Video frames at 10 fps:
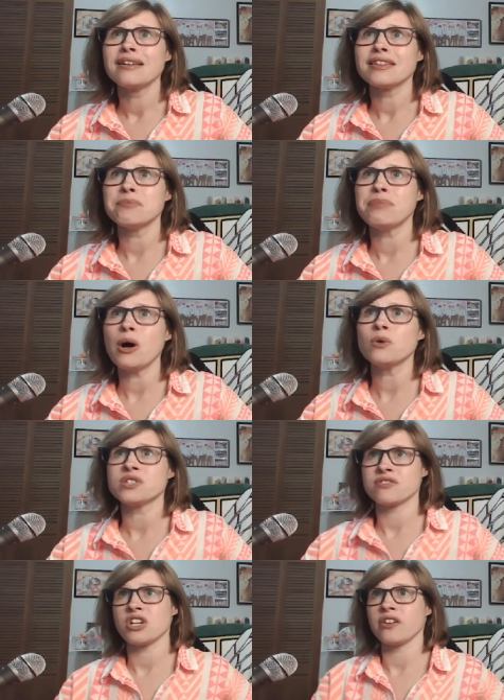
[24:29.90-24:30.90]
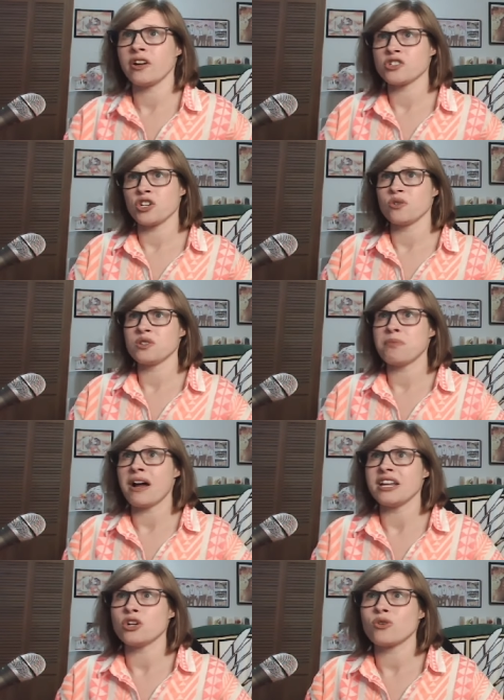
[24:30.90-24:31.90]
The bones of Tianlong Longzhong's
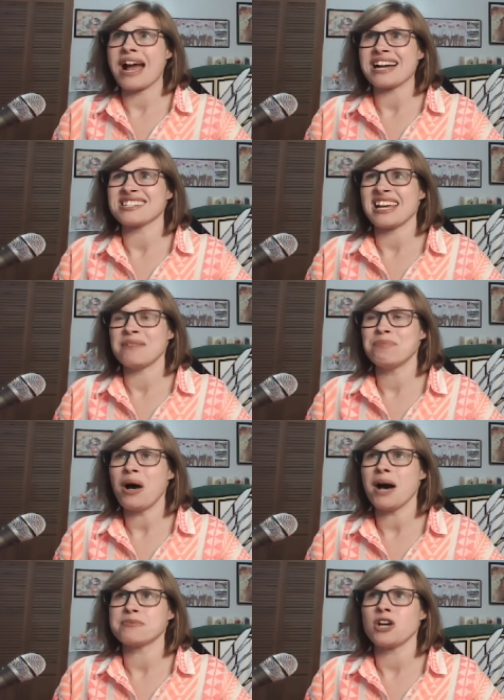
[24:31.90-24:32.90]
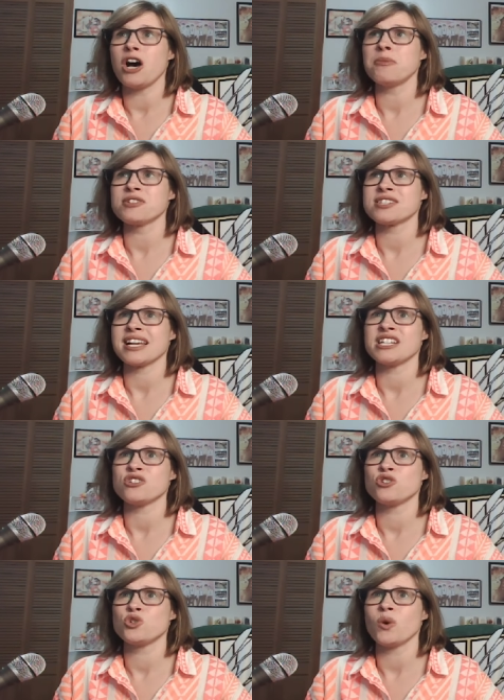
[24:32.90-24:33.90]
body cracked and popped almost like
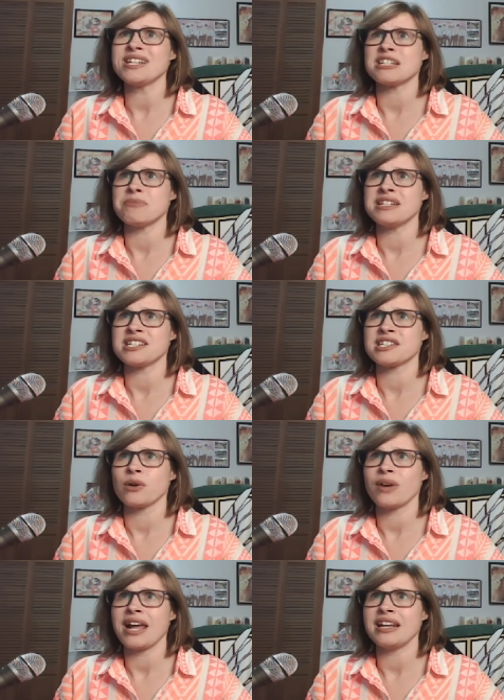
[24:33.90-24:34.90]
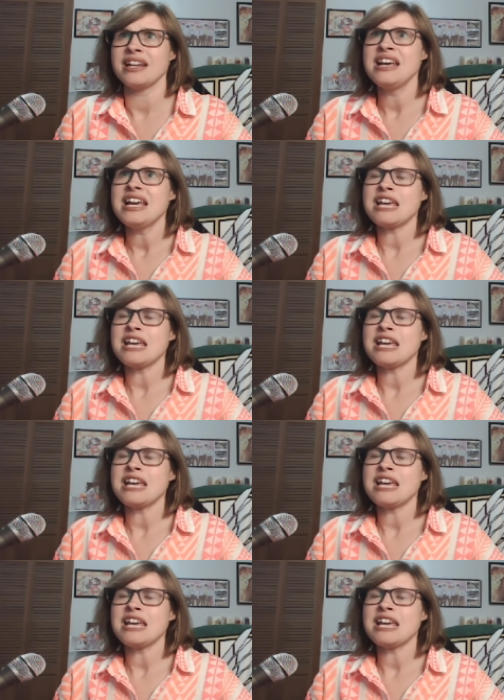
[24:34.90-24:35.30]
his joints had been dislocated.